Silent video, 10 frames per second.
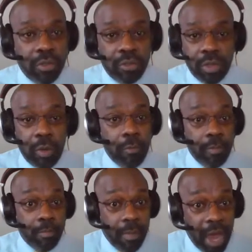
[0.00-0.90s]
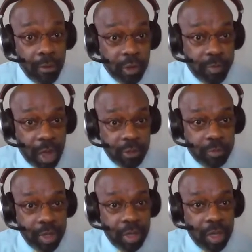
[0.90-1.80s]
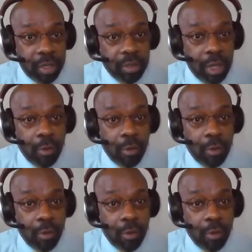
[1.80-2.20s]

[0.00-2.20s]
So my responsibilities here